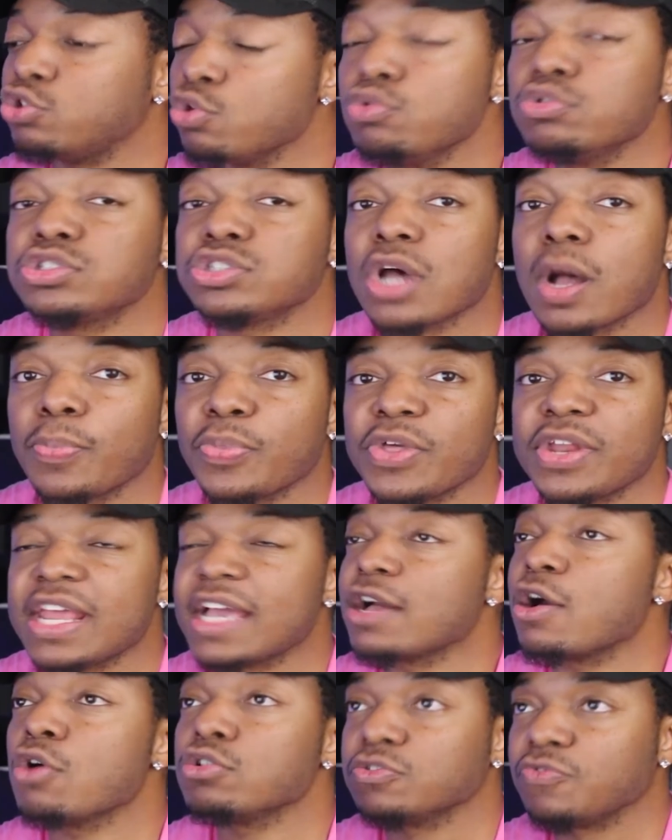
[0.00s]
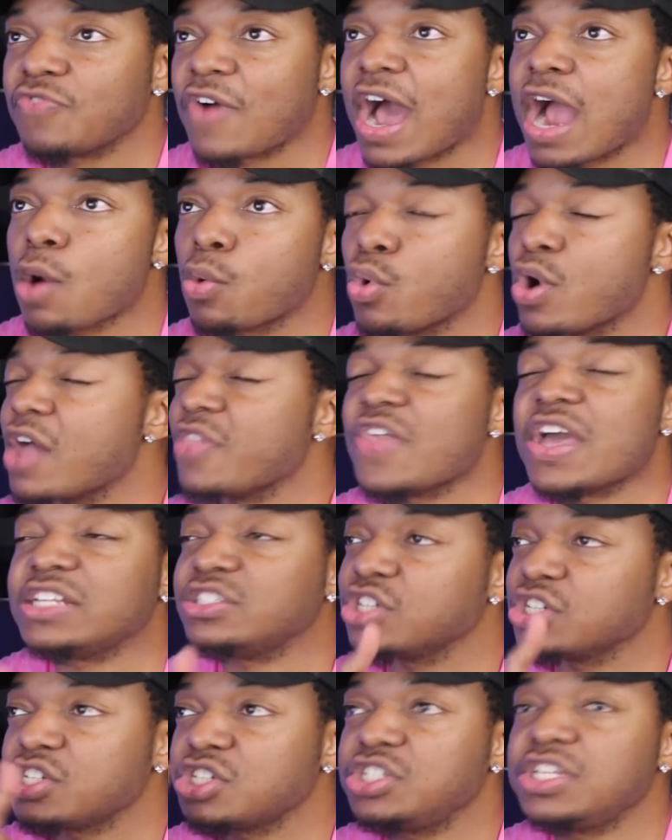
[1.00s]
something? It goes viral and they
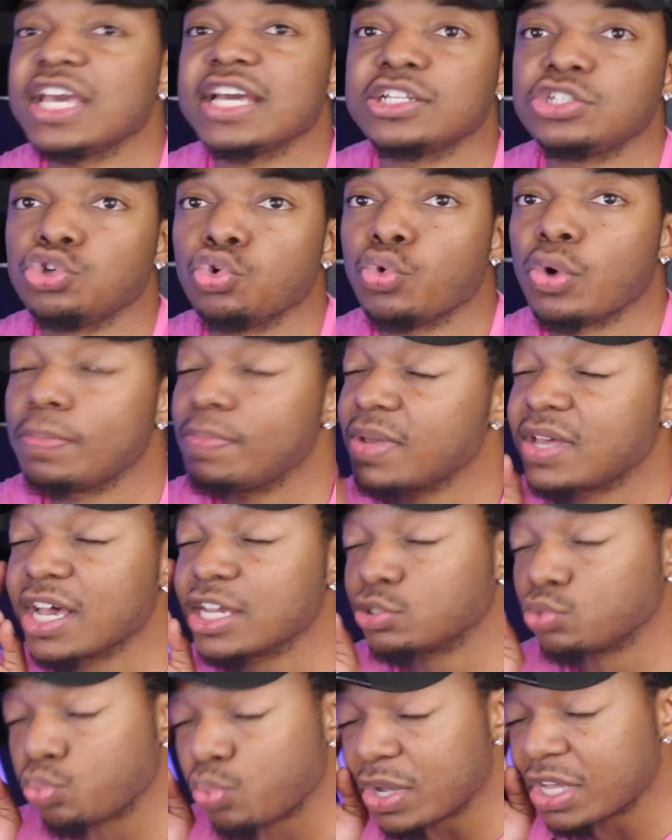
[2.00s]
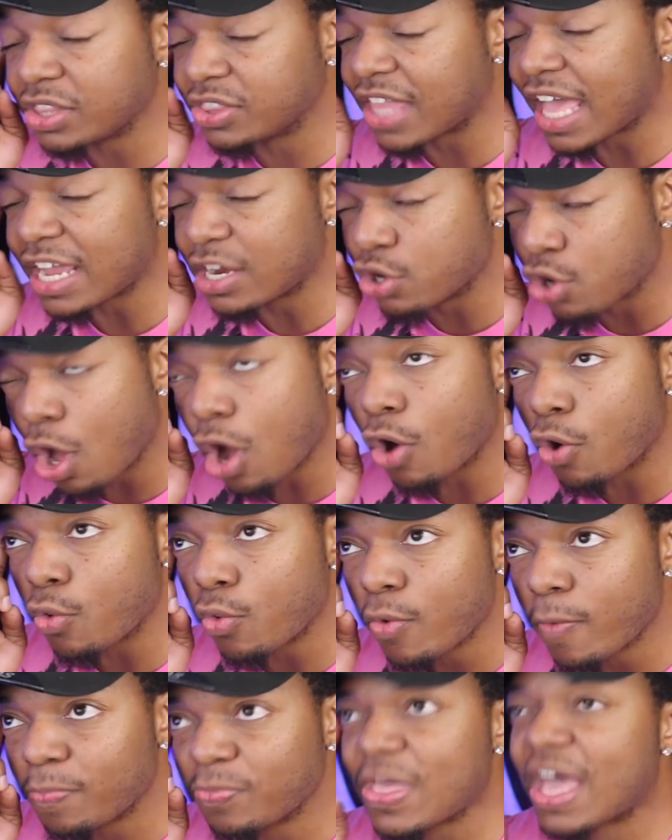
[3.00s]
just stick to it because they know
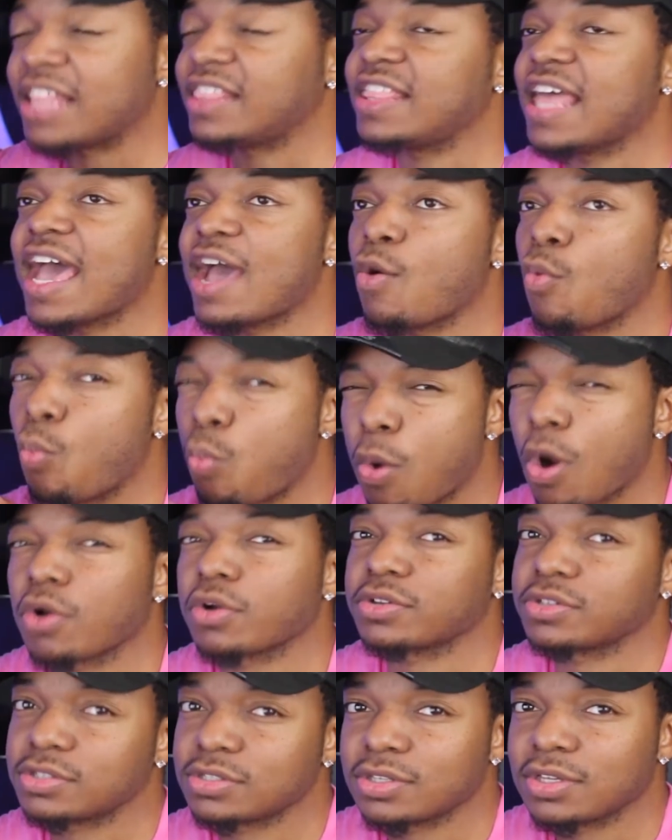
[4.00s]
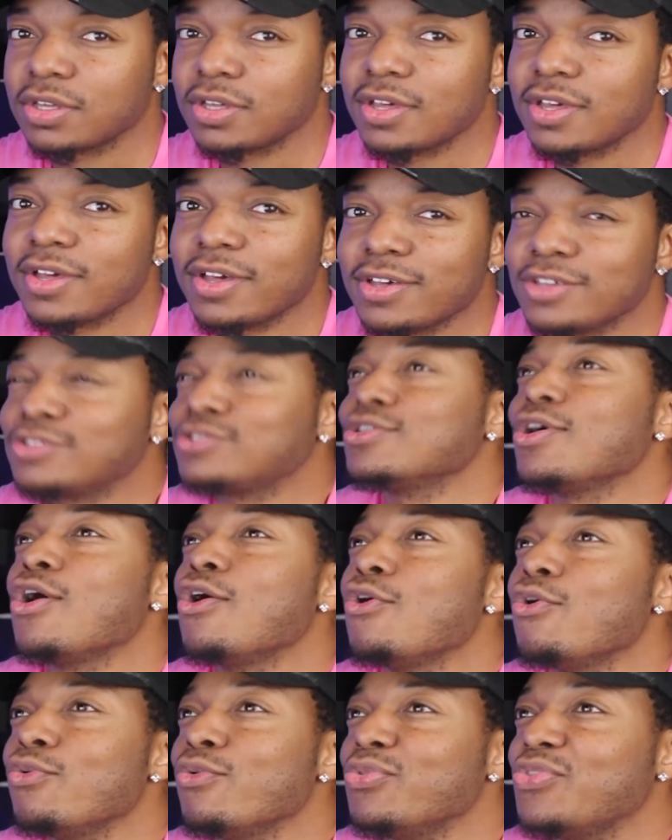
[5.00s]
that works.
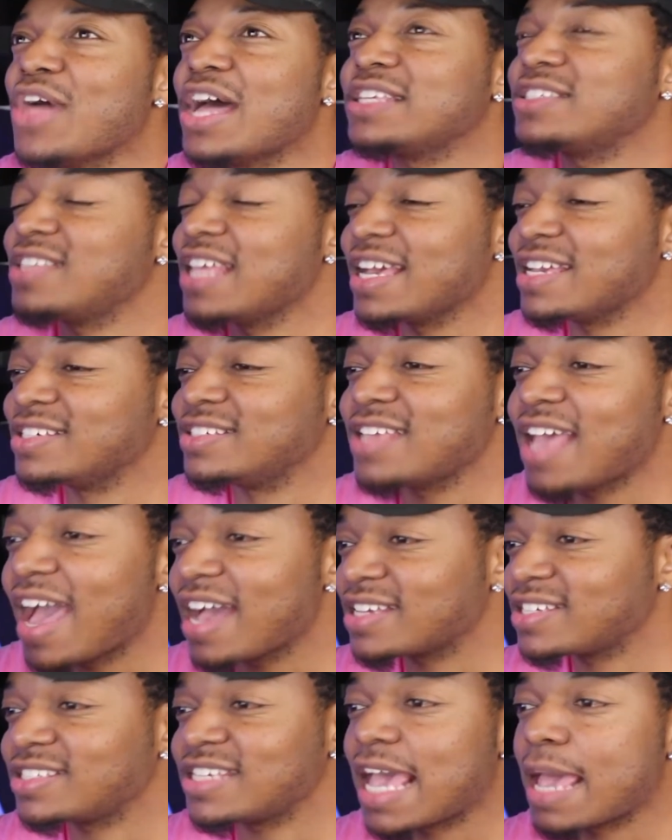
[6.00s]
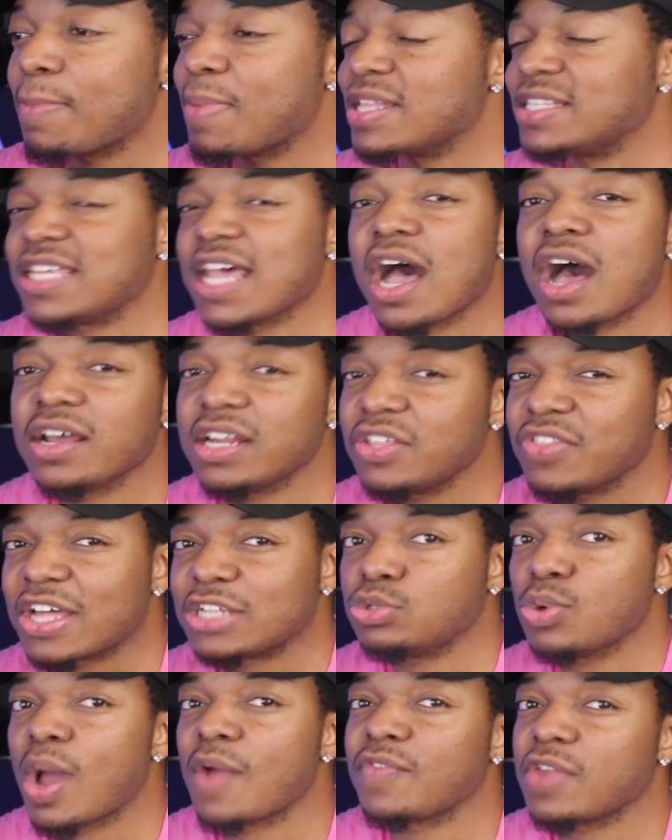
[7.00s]
So that's the exact same mentality that
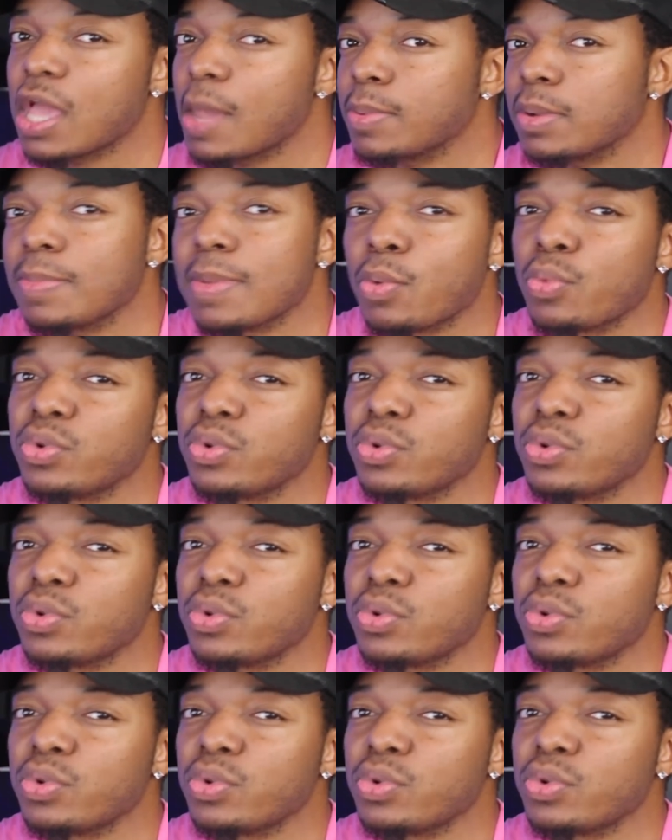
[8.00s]
you have to implement